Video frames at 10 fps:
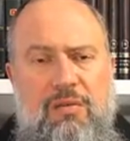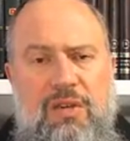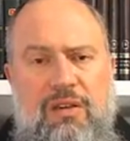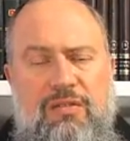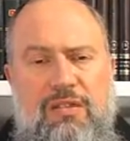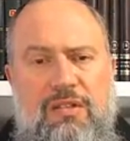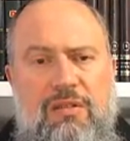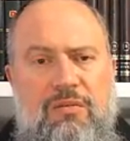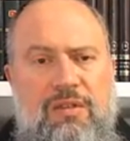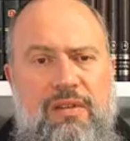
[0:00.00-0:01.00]
we have to
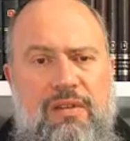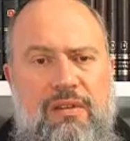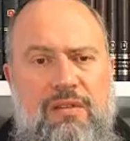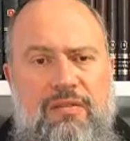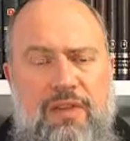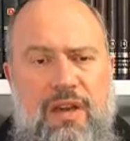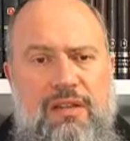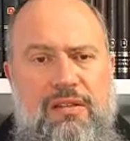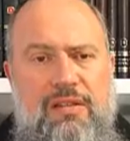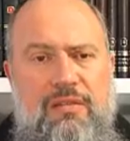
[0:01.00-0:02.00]
deal with the
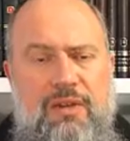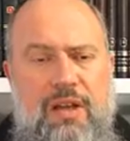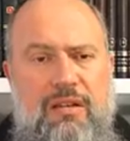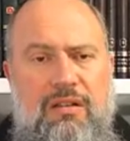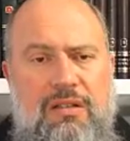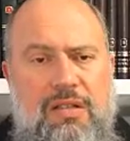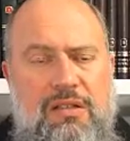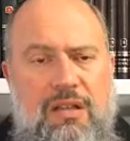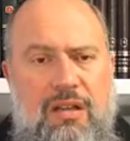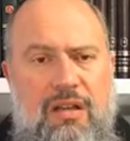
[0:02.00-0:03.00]
facts and the realities
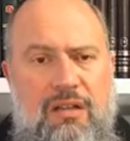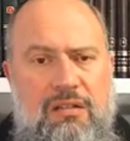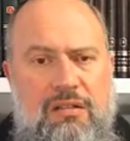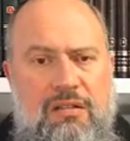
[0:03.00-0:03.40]
as they are.